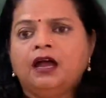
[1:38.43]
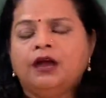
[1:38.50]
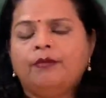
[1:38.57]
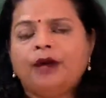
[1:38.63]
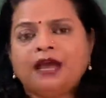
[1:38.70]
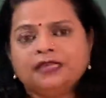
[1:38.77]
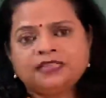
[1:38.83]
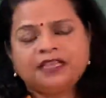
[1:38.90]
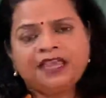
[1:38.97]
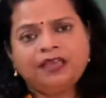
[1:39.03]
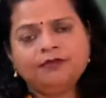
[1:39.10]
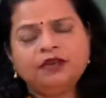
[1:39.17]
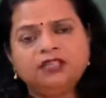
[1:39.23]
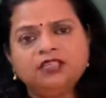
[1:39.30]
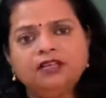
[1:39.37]
By
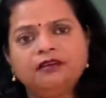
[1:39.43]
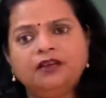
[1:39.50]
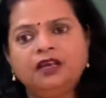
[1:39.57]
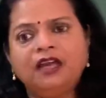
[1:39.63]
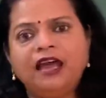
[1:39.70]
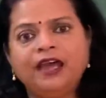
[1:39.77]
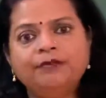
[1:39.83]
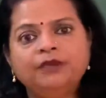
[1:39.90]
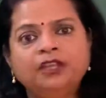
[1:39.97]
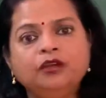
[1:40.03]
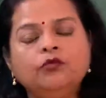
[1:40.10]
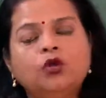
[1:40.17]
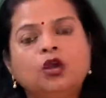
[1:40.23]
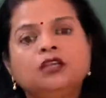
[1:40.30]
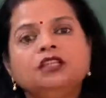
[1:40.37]
saying material, I
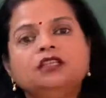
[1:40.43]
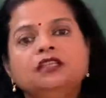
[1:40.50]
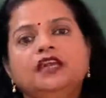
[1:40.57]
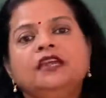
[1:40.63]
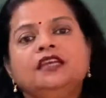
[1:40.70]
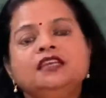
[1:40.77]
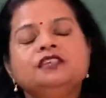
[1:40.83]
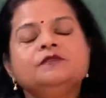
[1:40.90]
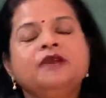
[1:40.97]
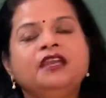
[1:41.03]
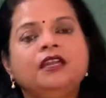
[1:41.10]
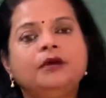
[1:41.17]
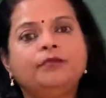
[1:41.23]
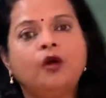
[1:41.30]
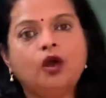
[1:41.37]
mean what the thing is
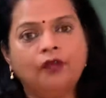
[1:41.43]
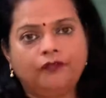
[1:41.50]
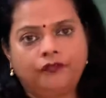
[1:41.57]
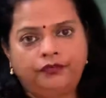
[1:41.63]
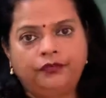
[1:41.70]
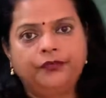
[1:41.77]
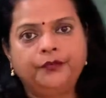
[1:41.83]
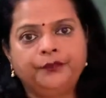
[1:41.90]
made up of.